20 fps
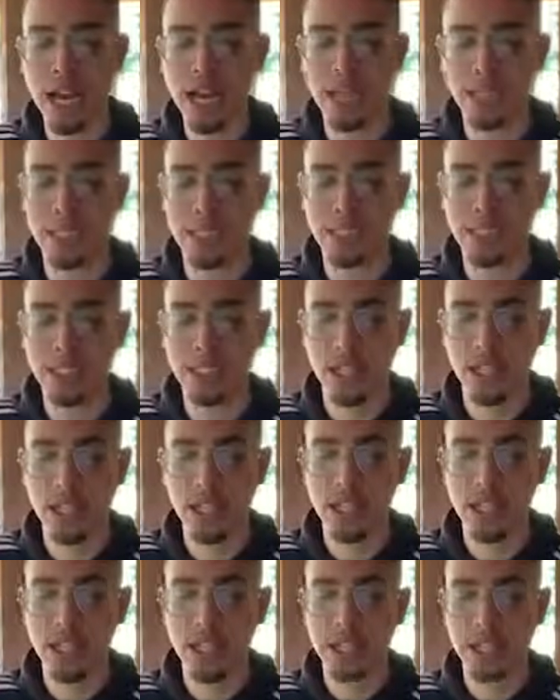not least
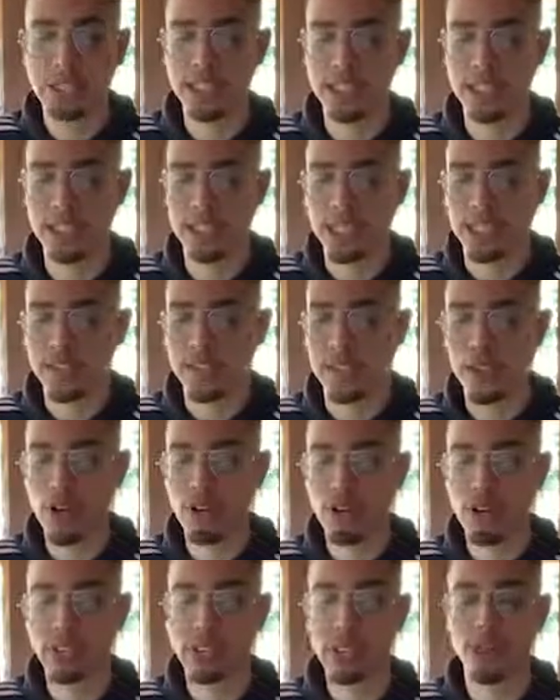is the
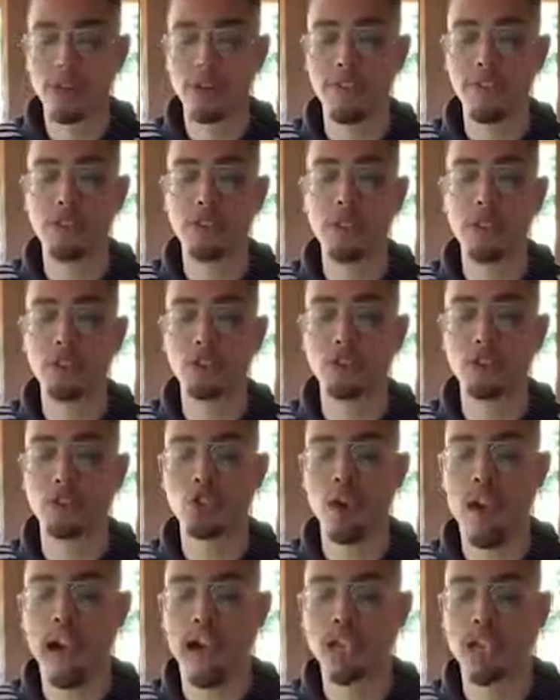ClickFunnels Secret Funnel
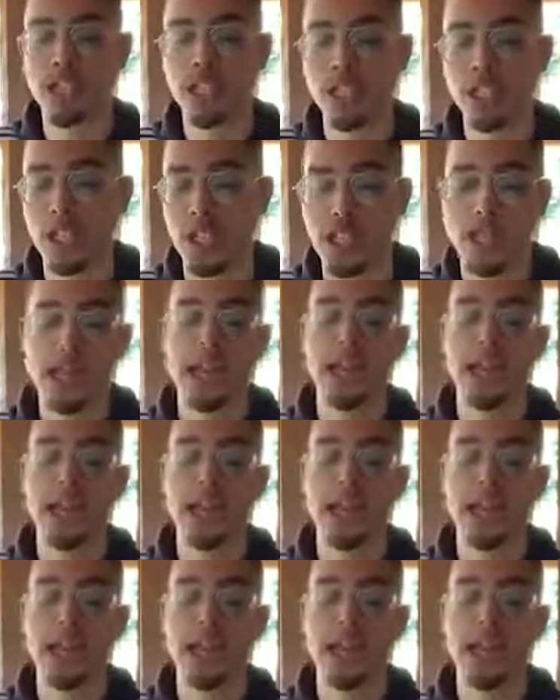Strategy.